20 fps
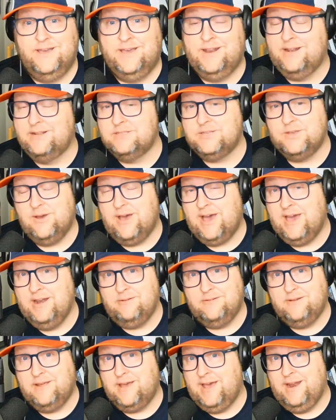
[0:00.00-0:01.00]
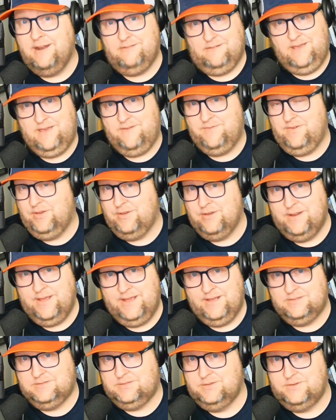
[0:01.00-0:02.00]
And so I don't have a good
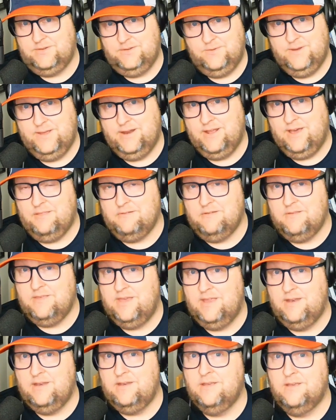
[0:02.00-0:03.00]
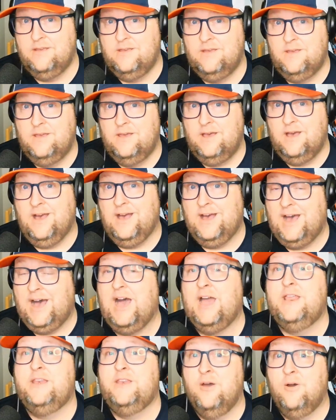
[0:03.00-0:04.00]
answer to it other than
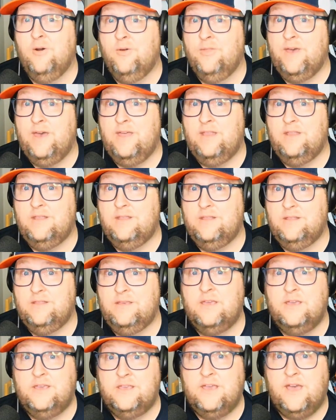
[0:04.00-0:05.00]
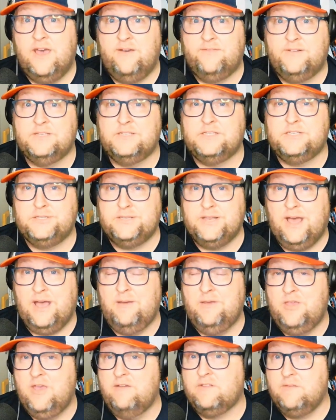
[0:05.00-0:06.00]
I know that you have to
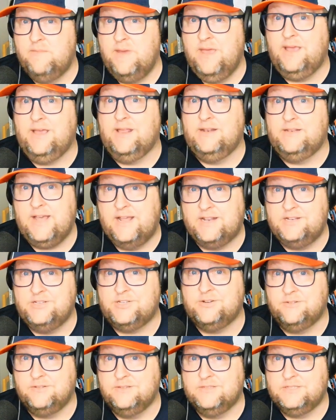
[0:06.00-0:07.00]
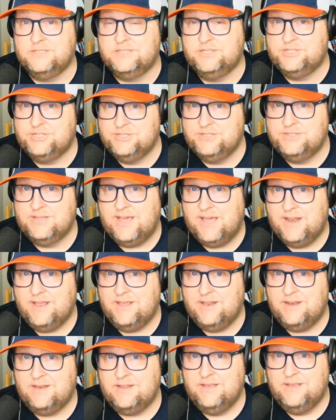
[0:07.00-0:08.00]
stop. You have to make intentional decisions at
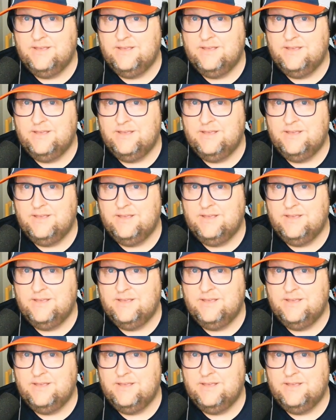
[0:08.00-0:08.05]
it.